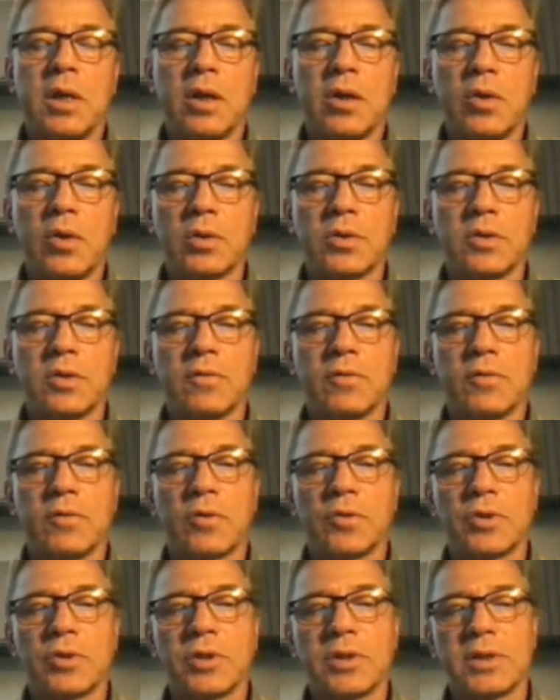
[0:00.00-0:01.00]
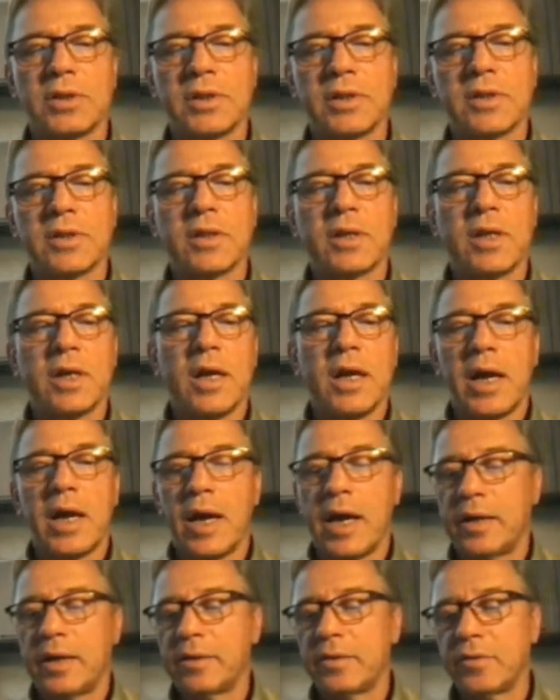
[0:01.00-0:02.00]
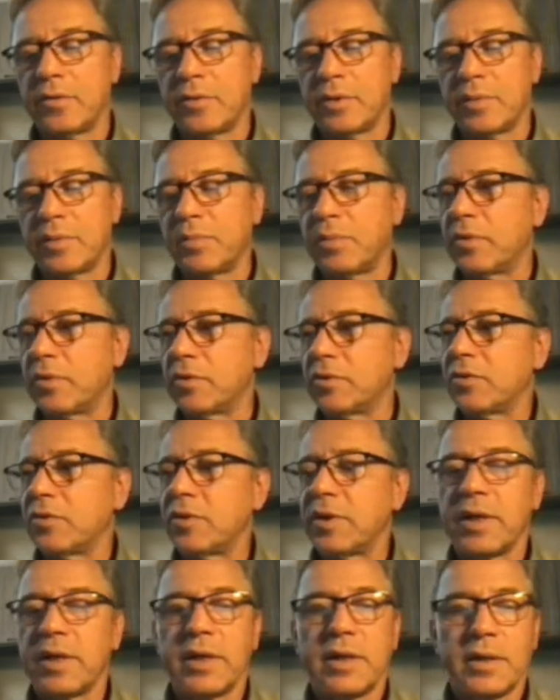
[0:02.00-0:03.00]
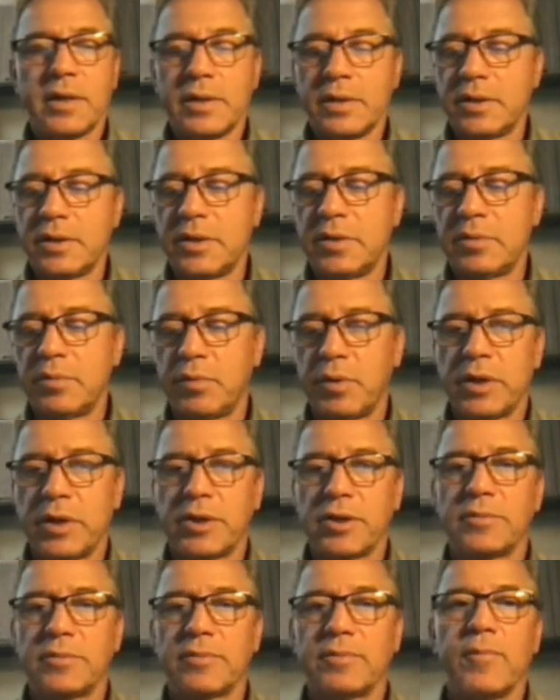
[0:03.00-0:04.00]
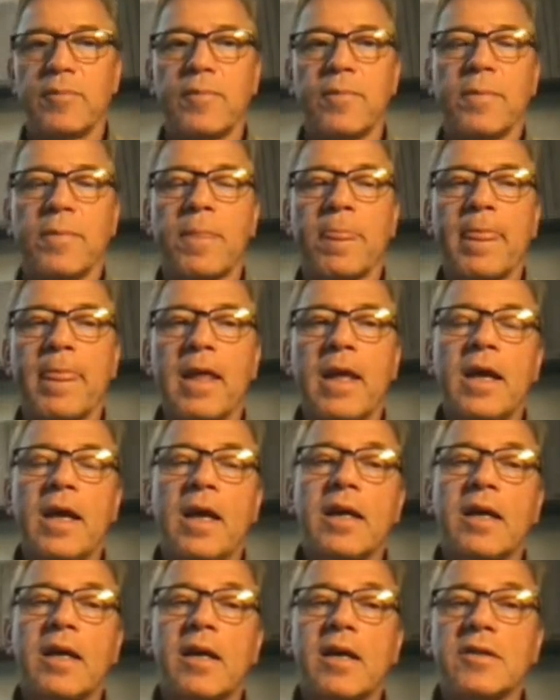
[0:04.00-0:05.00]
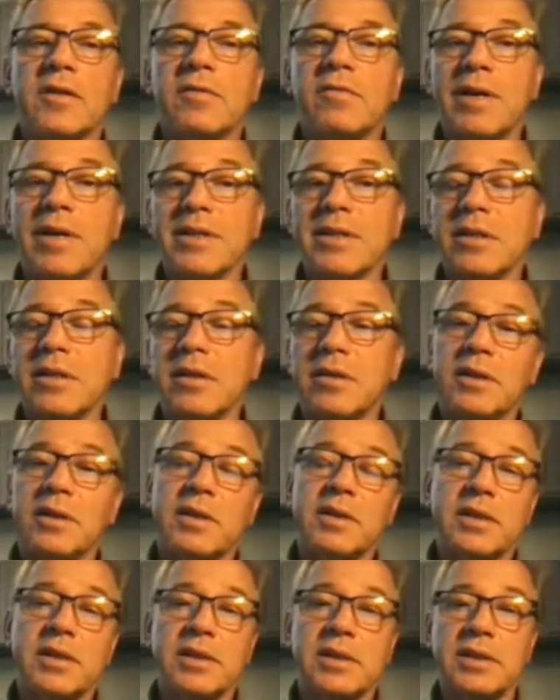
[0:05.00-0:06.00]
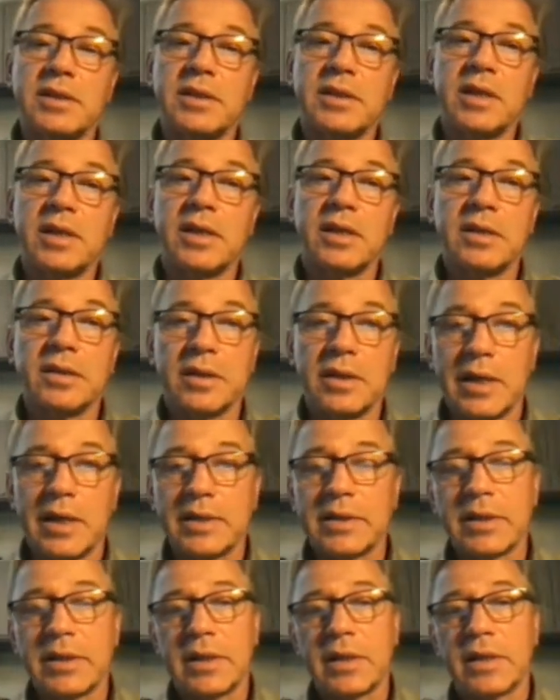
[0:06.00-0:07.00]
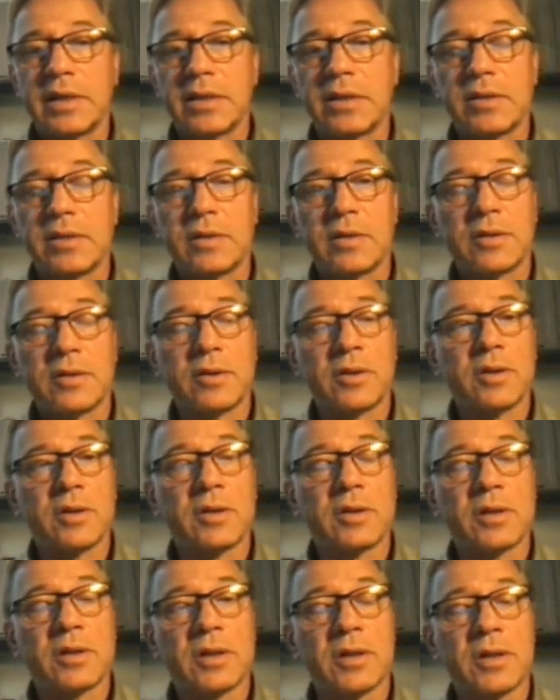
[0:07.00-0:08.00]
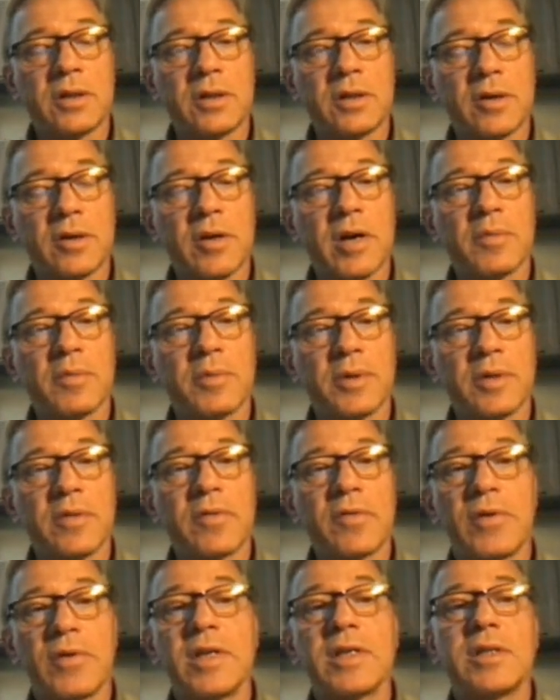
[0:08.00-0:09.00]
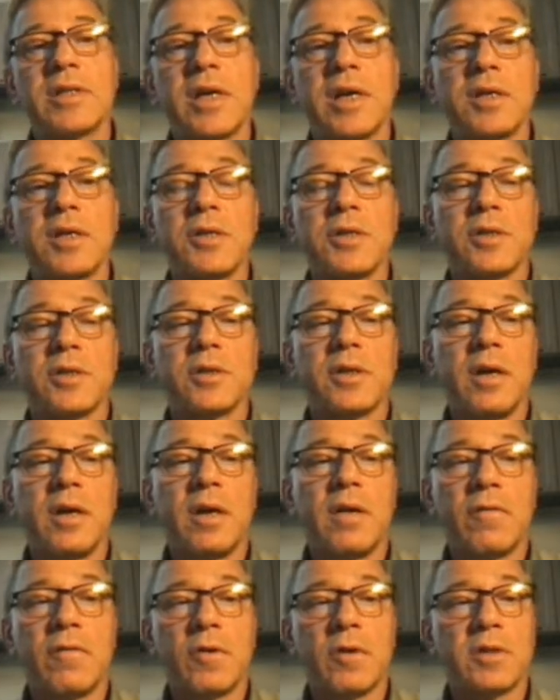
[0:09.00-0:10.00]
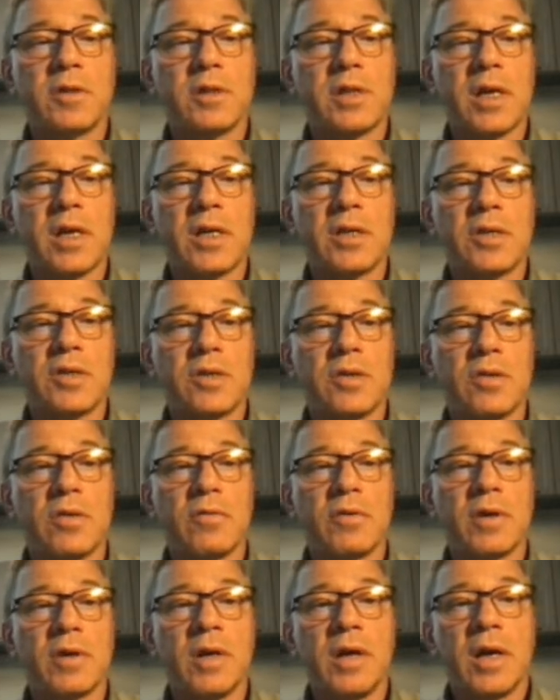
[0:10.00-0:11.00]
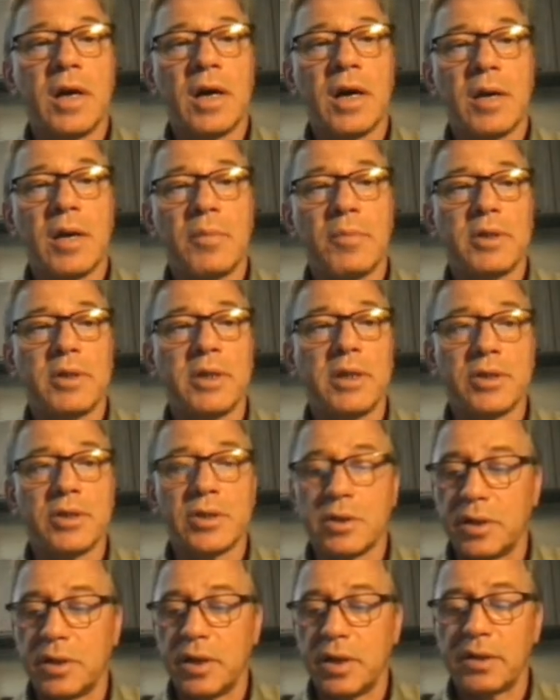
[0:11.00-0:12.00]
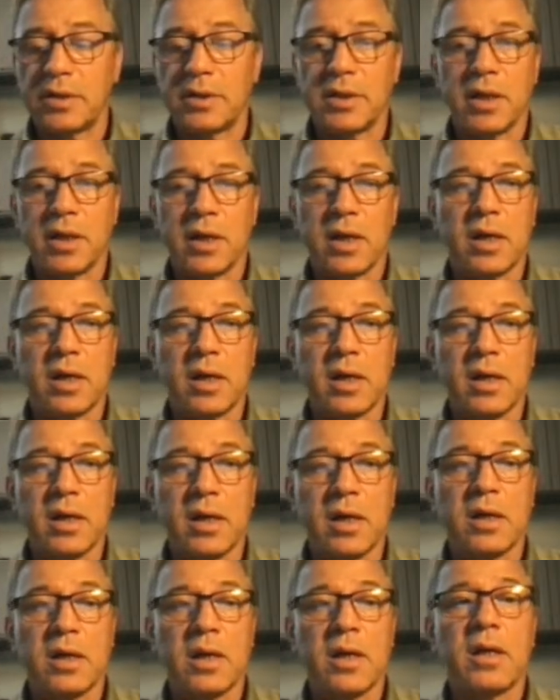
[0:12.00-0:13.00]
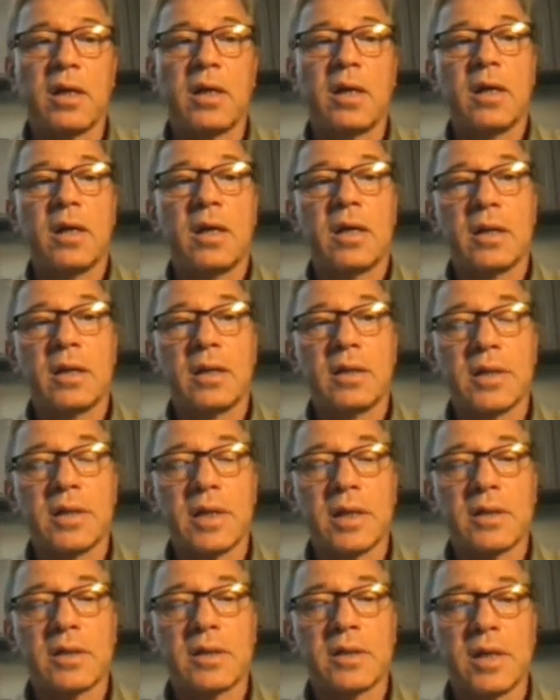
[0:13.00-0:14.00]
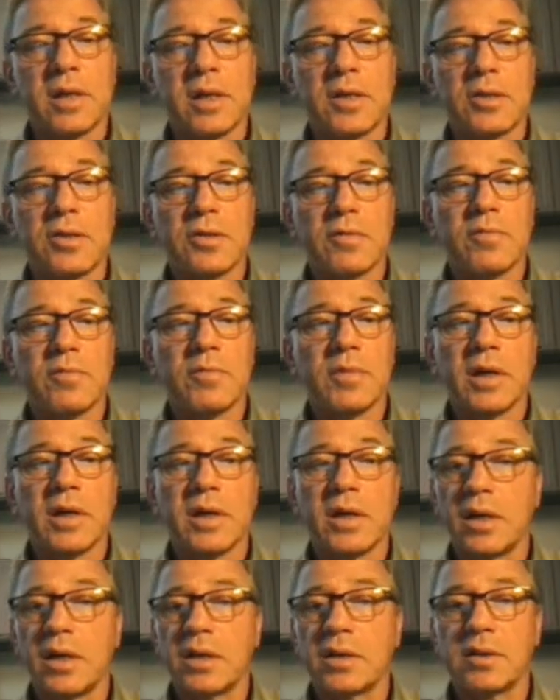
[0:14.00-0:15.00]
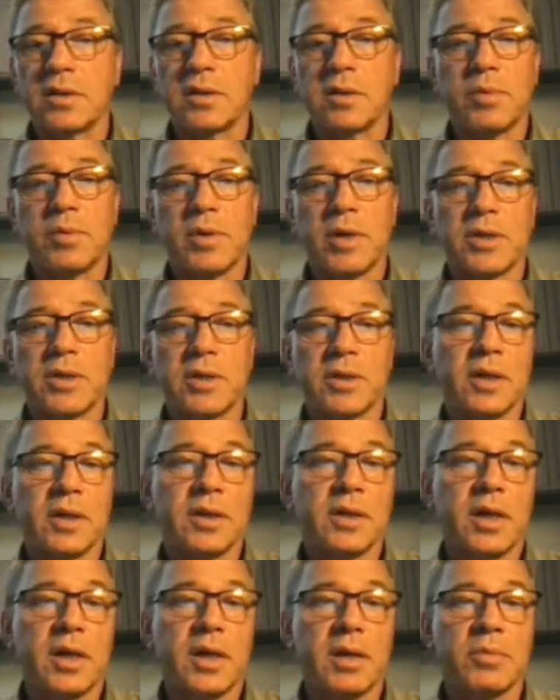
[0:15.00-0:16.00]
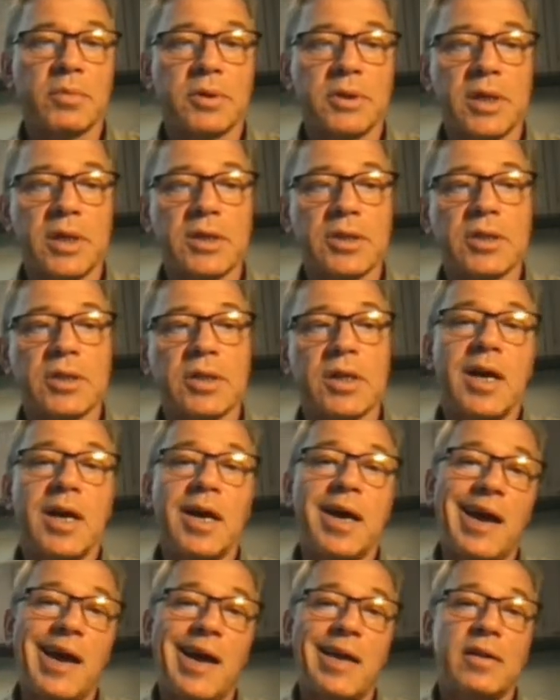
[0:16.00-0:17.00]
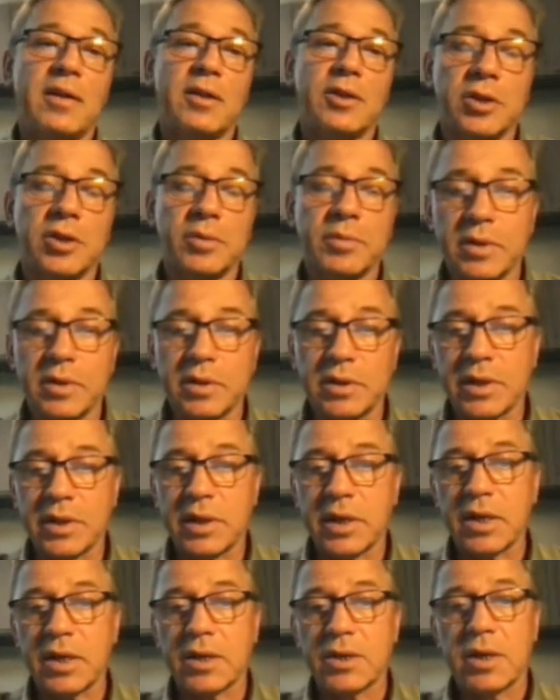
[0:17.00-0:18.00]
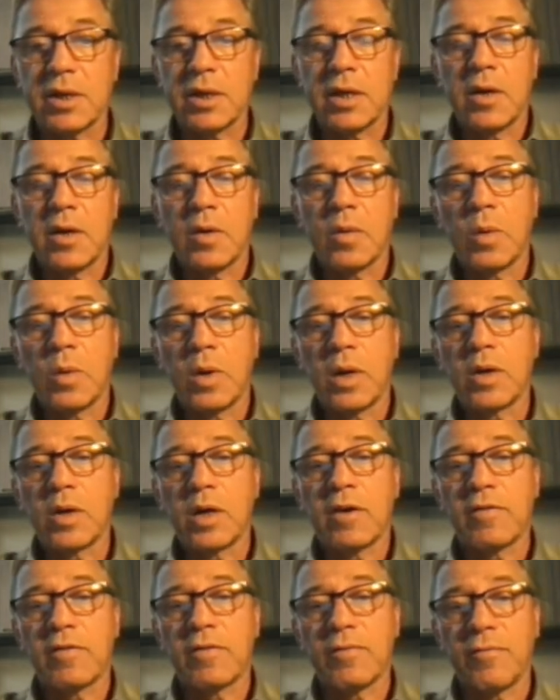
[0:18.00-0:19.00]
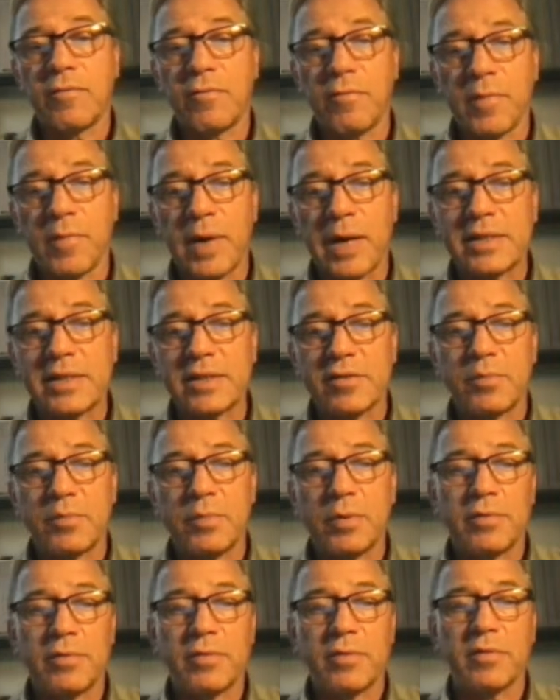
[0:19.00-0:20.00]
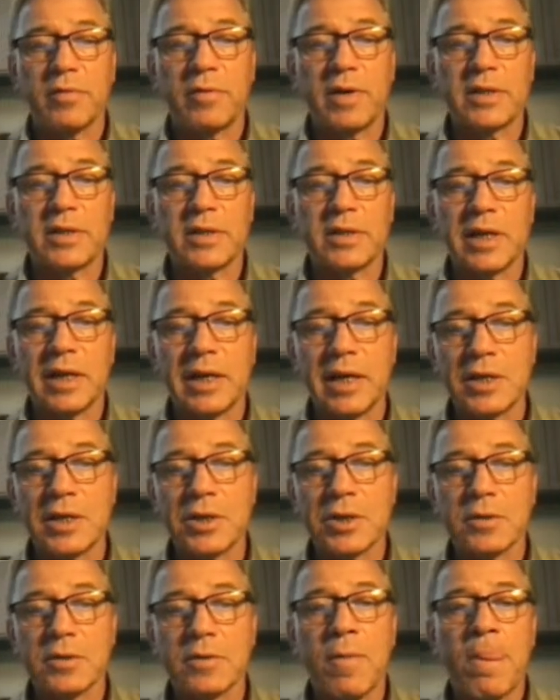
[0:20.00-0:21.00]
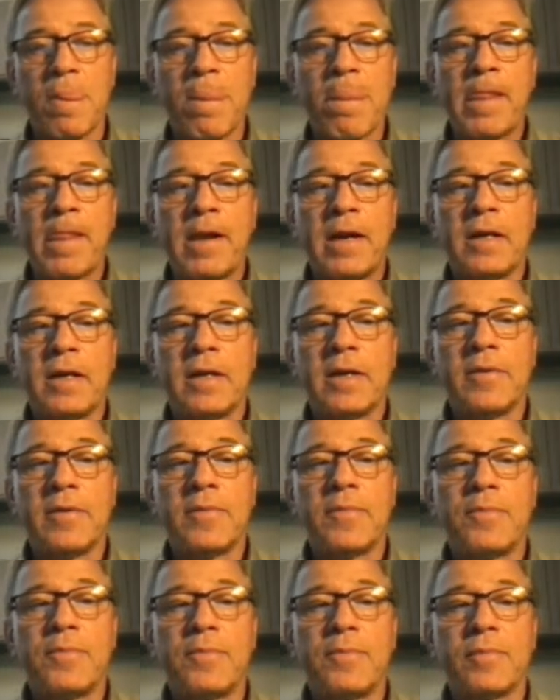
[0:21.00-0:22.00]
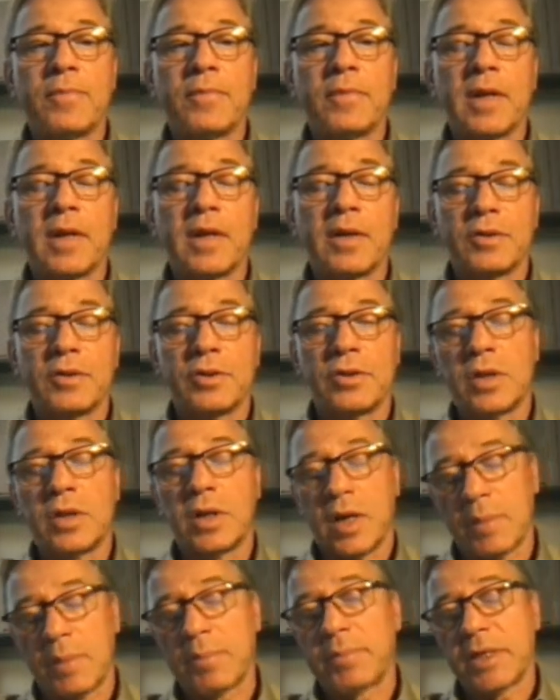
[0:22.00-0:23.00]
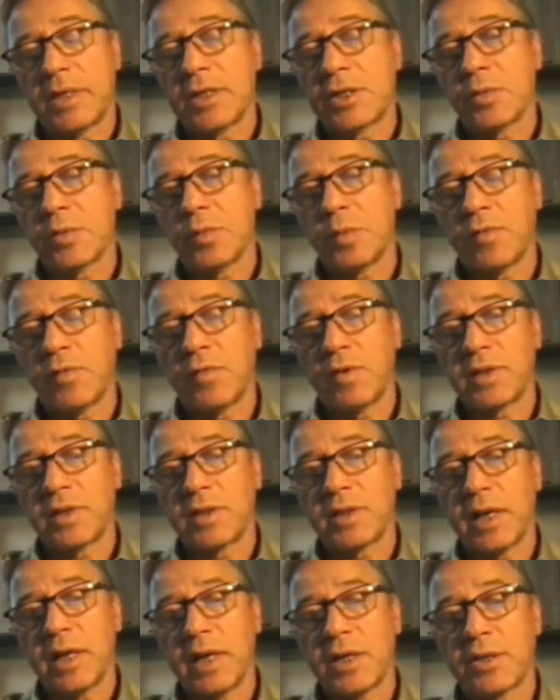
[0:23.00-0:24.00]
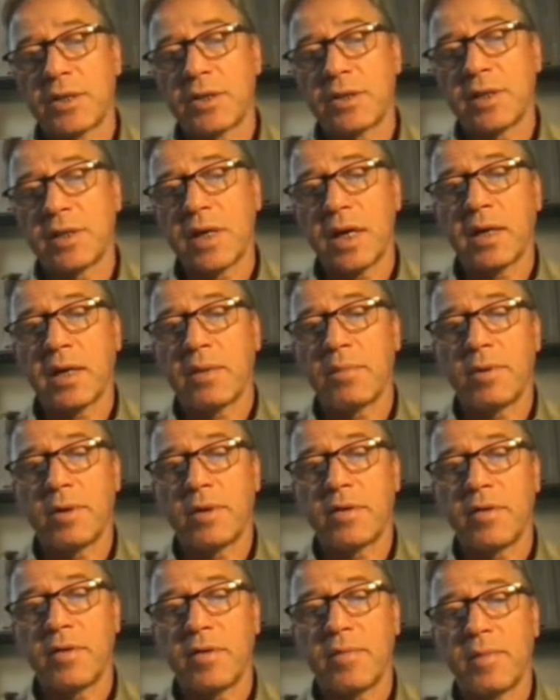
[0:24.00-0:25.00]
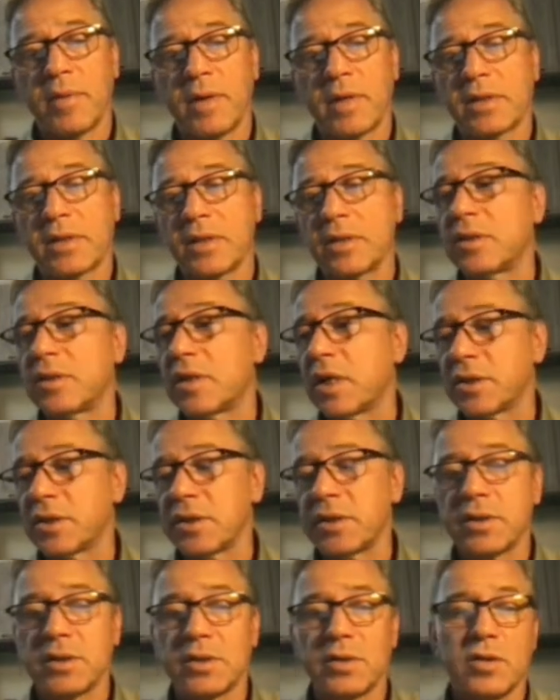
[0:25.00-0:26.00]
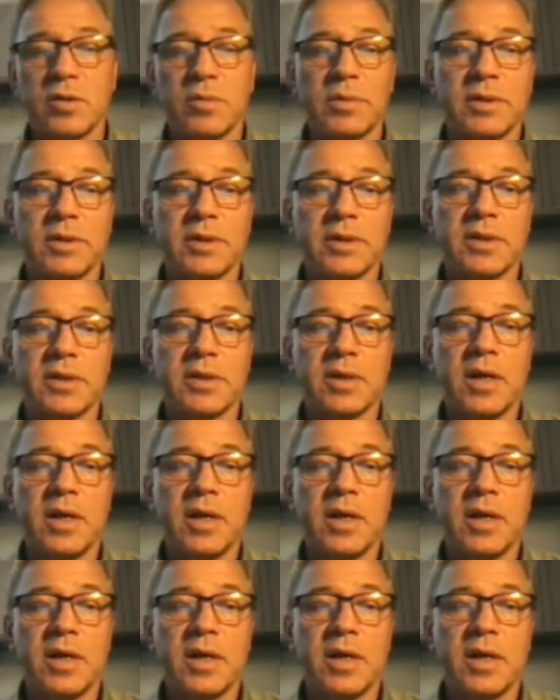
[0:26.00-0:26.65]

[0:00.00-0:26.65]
loss of consciousness, and respiratory depression. Cardiovascular toxicity classically is described in 3 stages. First stage of hypertension and tachycardia, then second stage of myocardial depression and hypertension, and the terminal stage where you have massive peripheral vasodilation, hypertension with vasodilation, tachybradyarrhythmias, conduction disturbances,